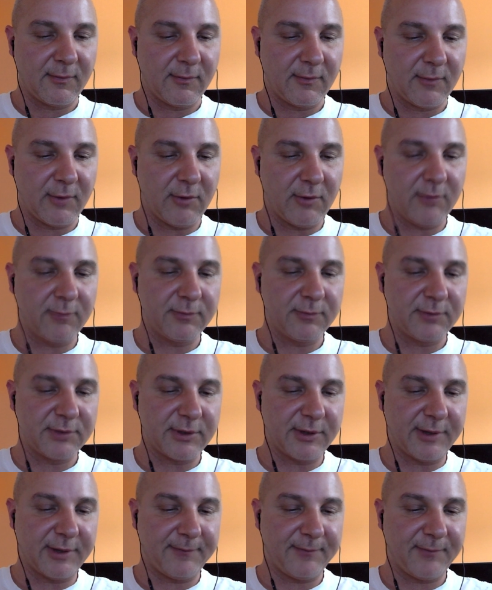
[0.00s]
Oh,
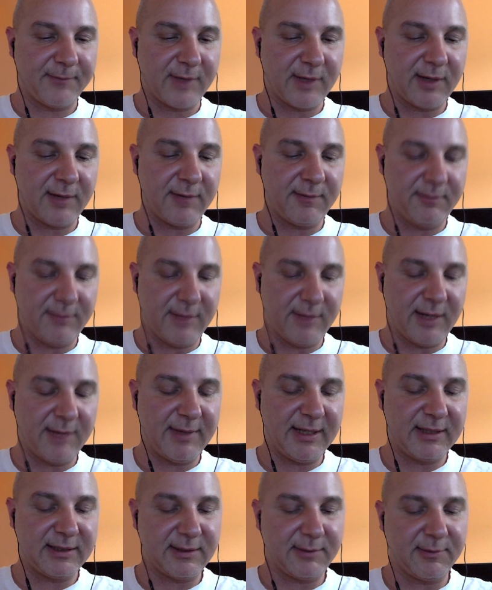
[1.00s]
sorry. I
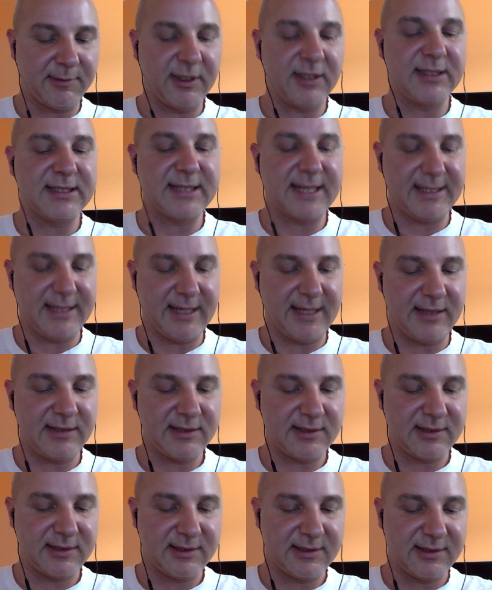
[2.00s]
meant I'm going to say
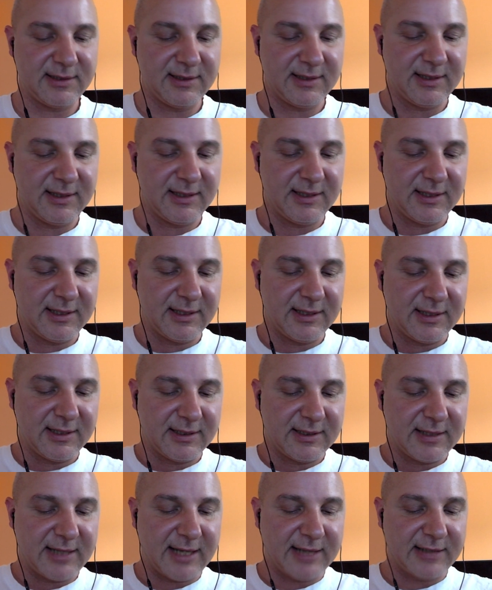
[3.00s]
yes
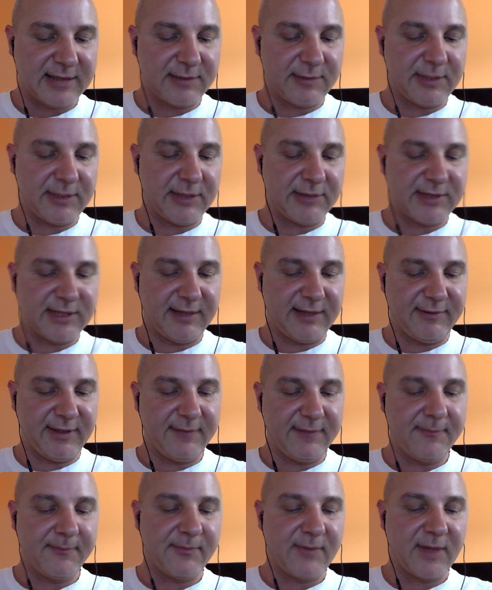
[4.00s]
to exit without
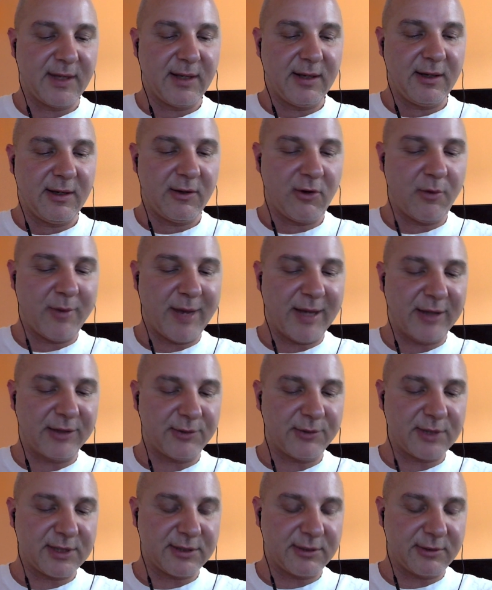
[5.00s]
saving. Go back
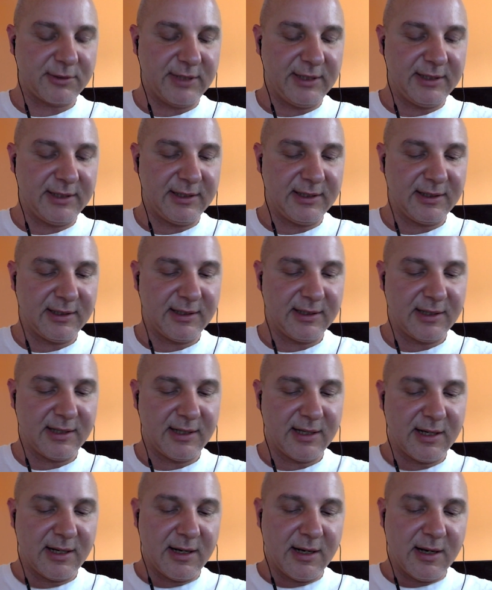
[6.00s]
to our screen.
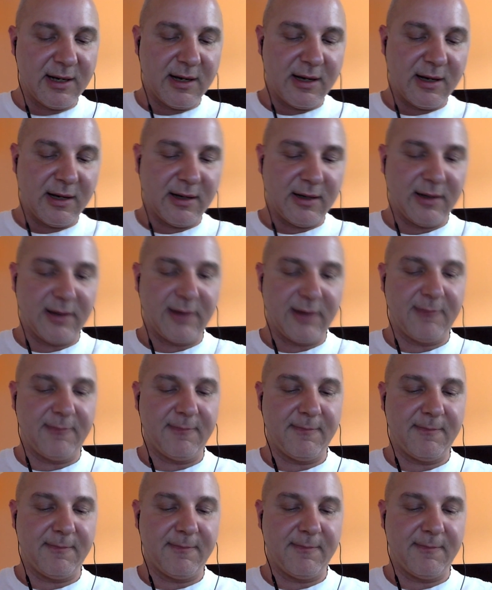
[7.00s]
Sorry,